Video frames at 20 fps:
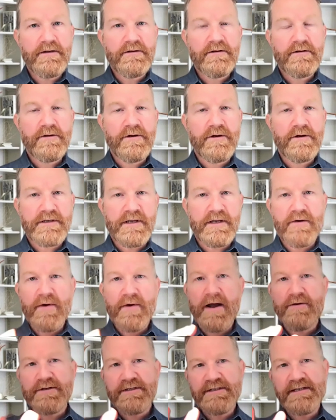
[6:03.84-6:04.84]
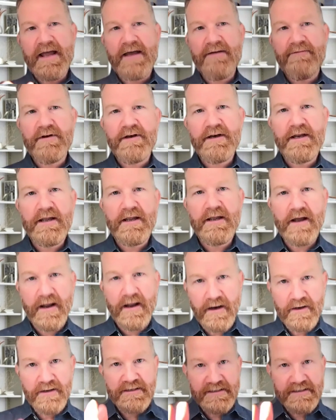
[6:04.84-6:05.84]
looked at around 70 at
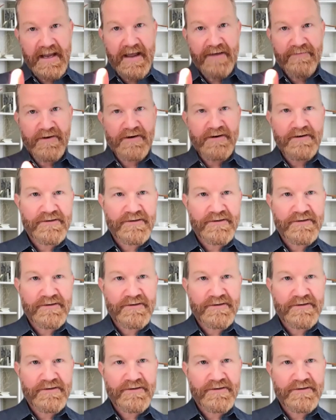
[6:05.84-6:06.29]
a 7.